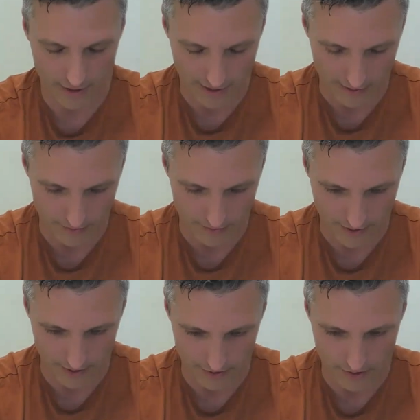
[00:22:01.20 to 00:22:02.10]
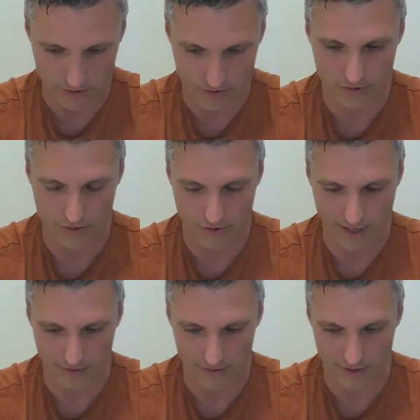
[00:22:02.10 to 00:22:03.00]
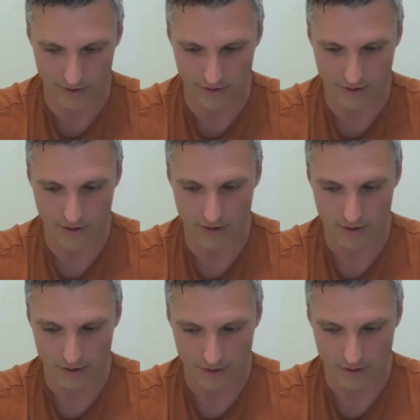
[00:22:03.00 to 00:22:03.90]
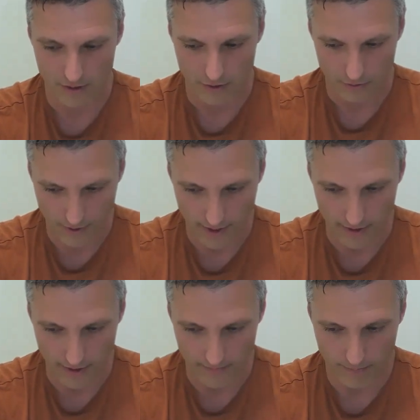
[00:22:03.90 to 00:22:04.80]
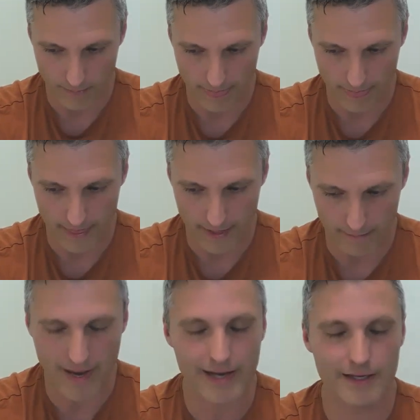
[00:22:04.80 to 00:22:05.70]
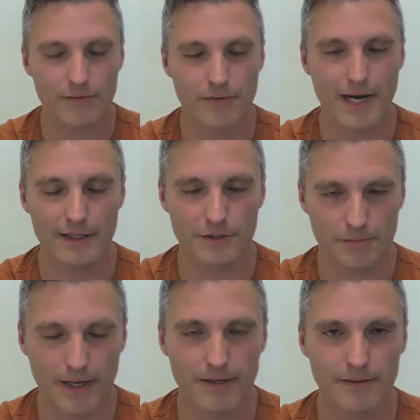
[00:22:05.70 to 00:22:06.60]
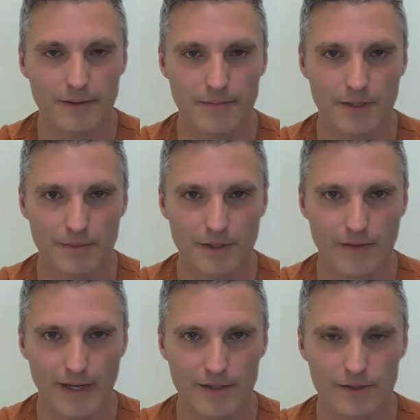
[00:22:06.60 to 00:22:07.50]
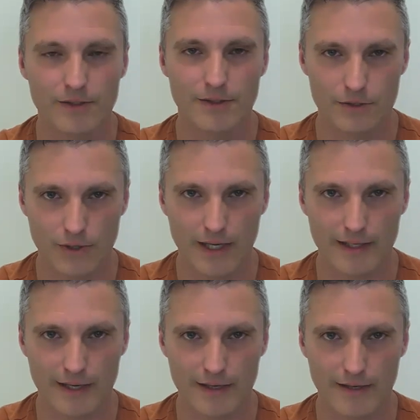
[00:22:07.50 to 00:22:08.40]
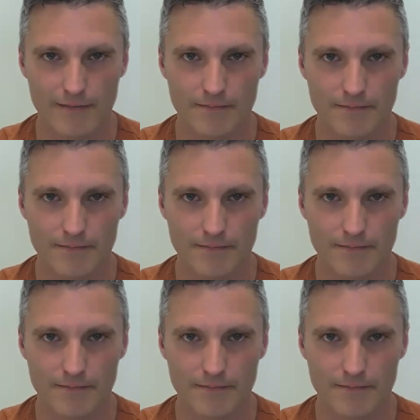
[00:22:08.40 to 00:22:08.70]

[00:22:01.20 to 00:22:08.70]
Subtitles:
connect with the ancestors, ground in. Okay, I'm back in range, barely, but I'm in range. Let's try that again."